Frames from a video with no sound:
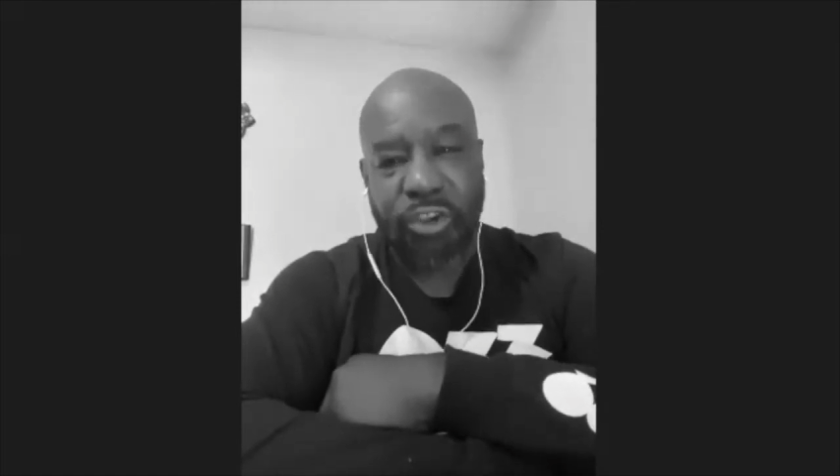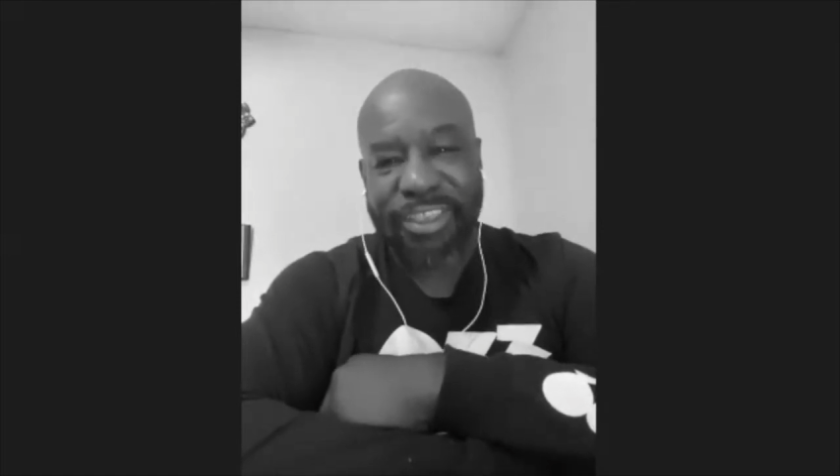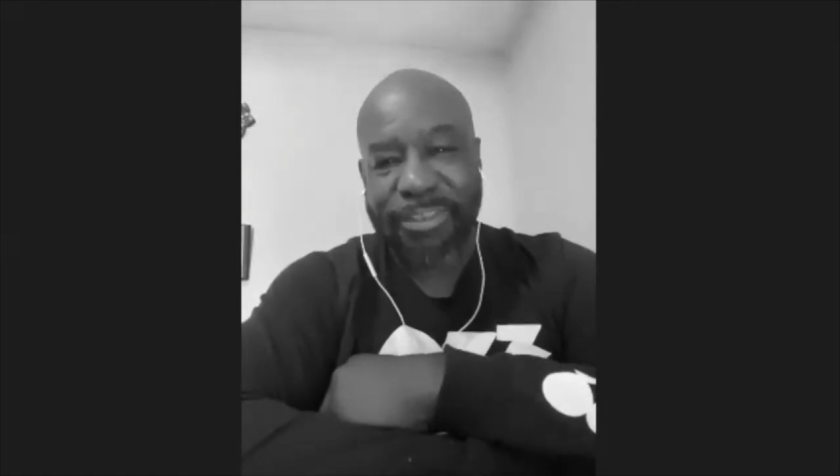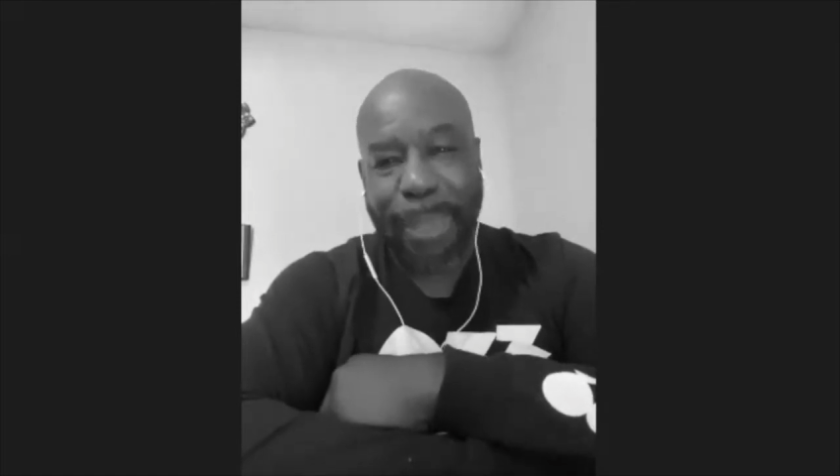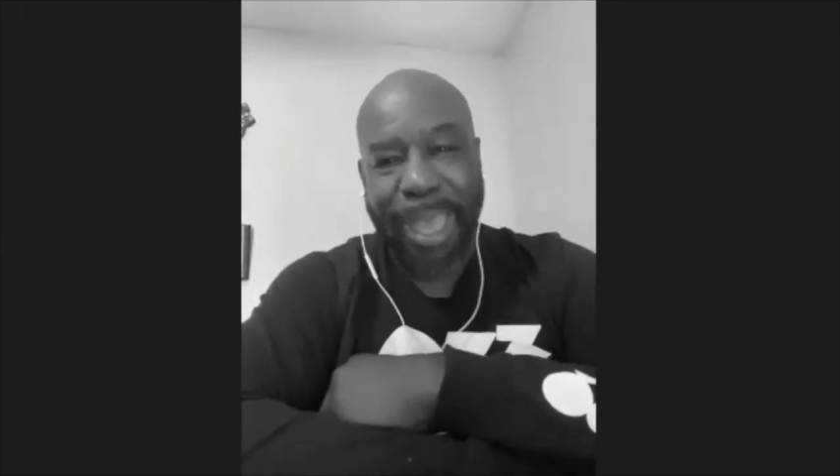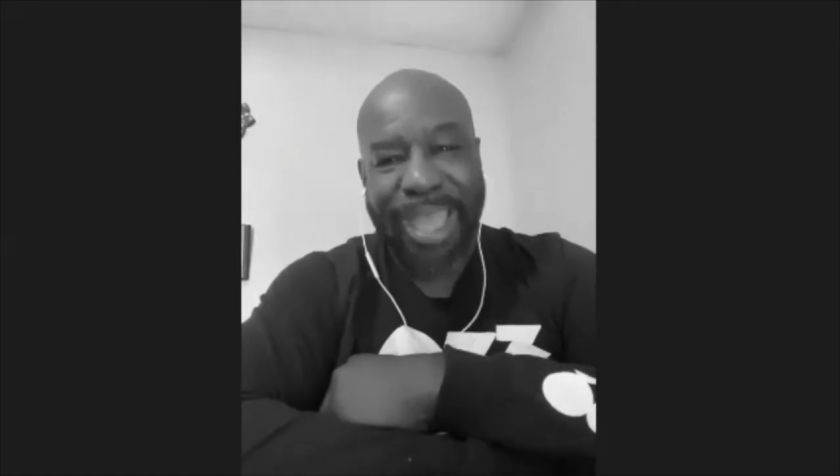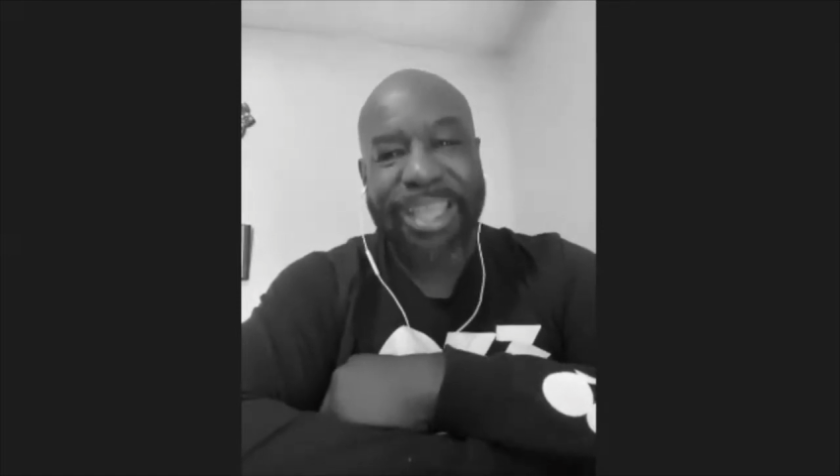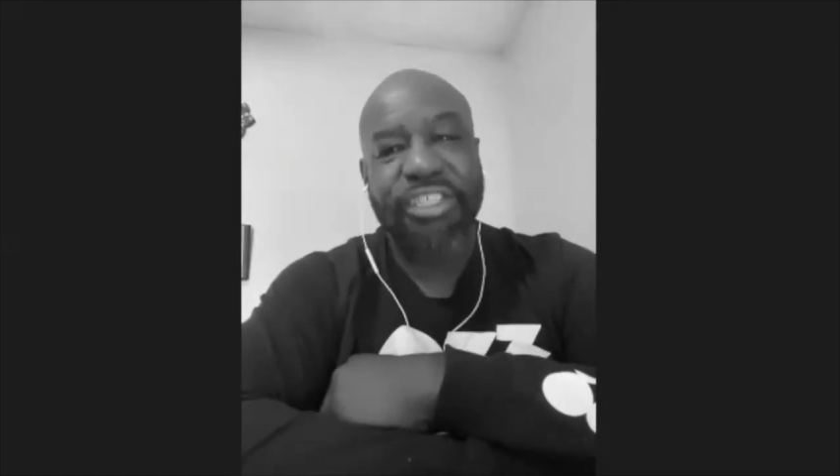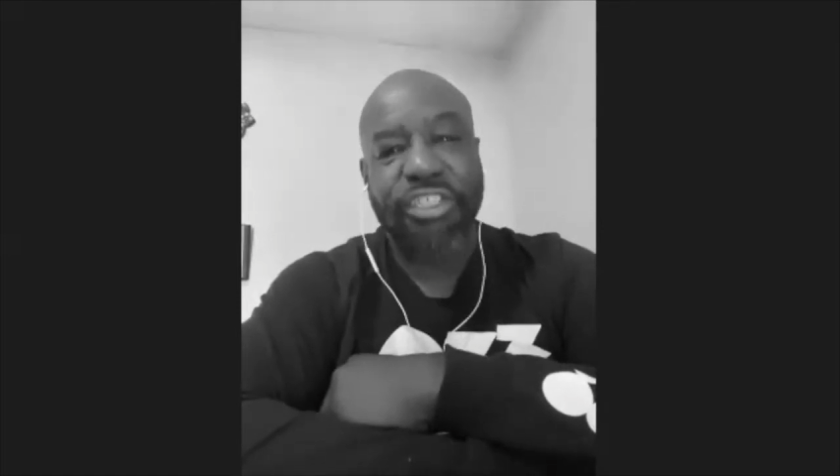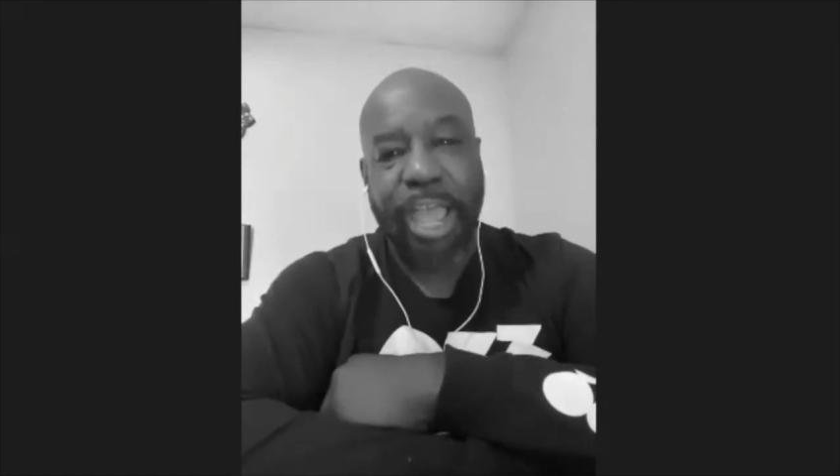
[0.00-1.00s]
its back
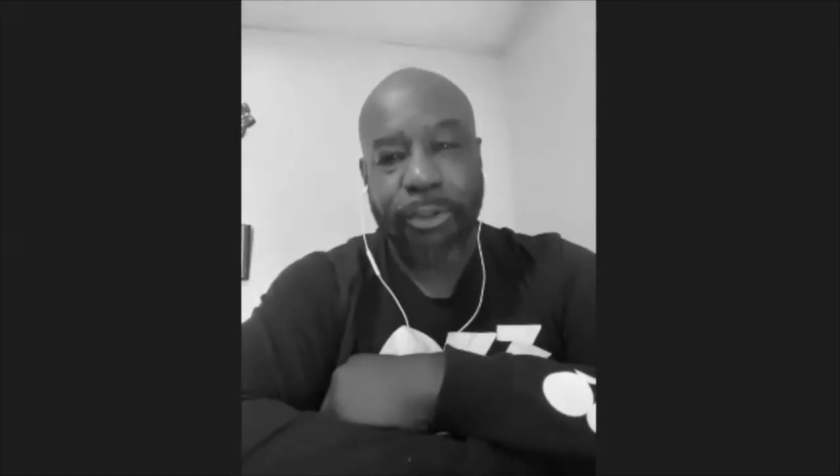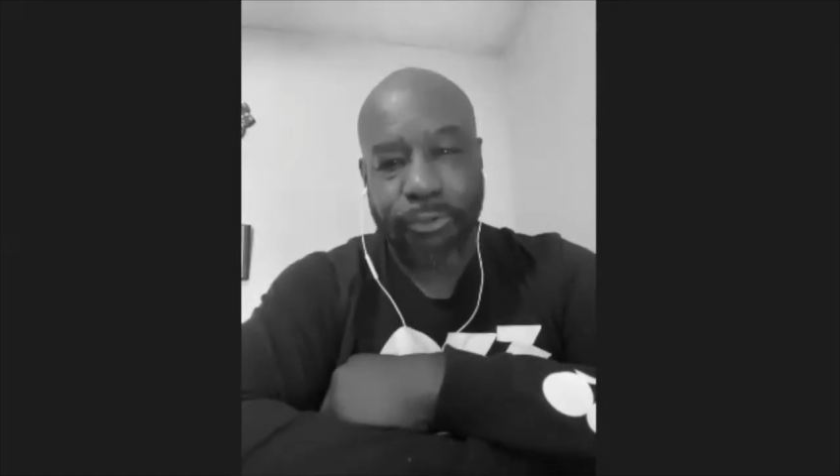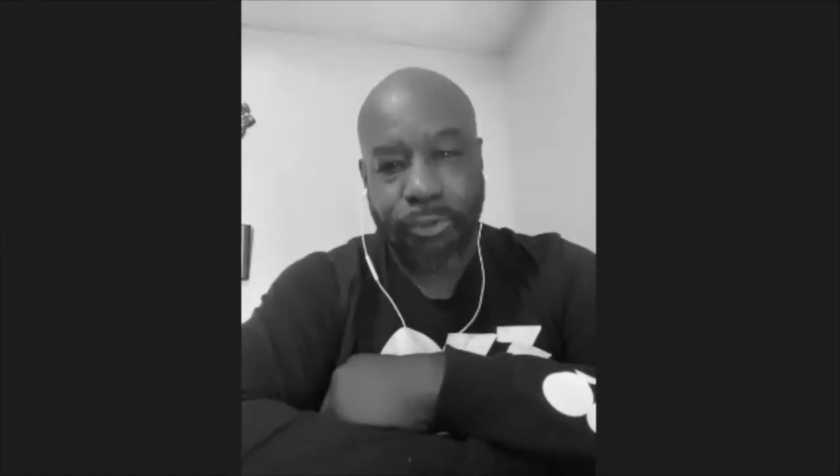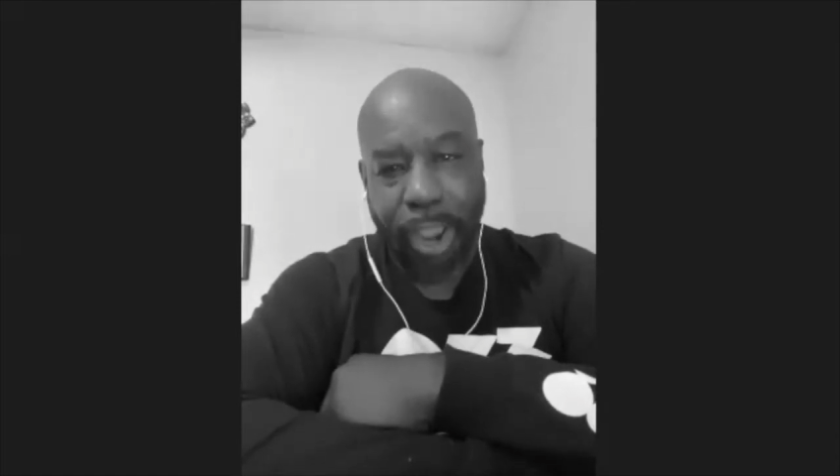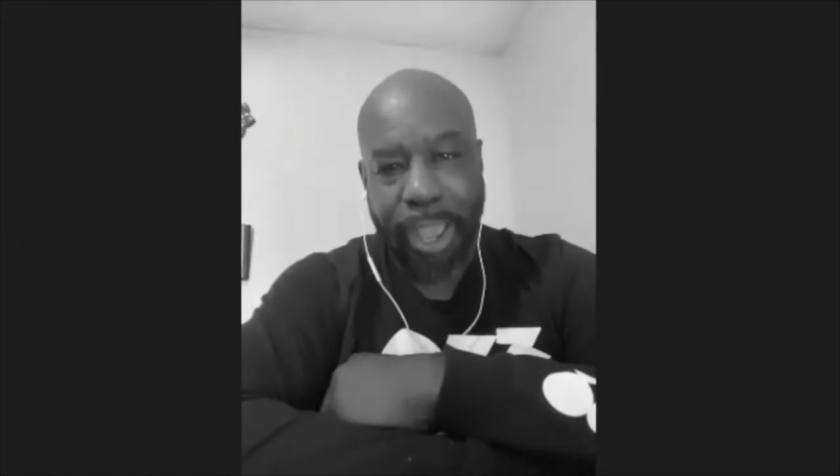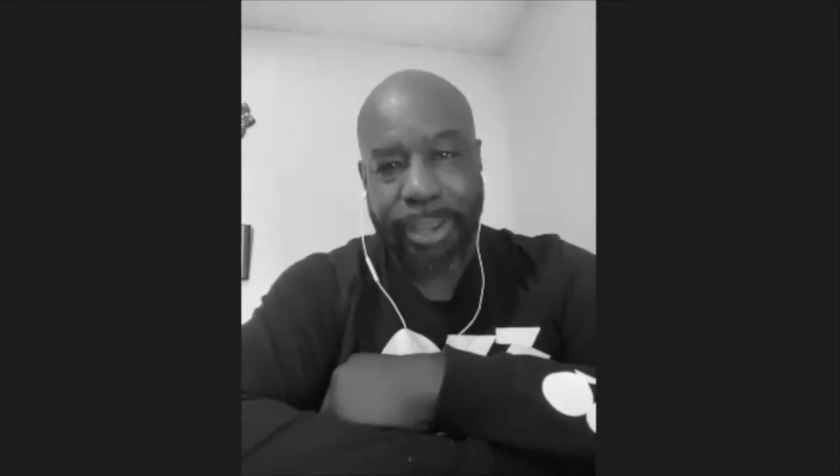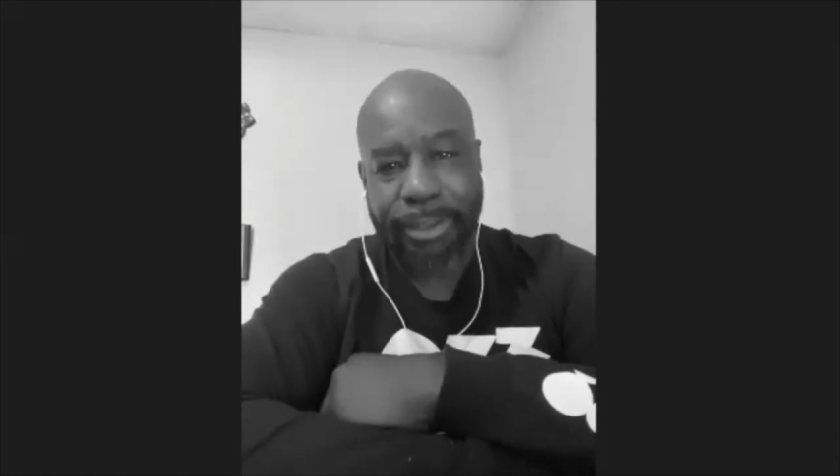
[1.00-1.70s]
and shadows cried.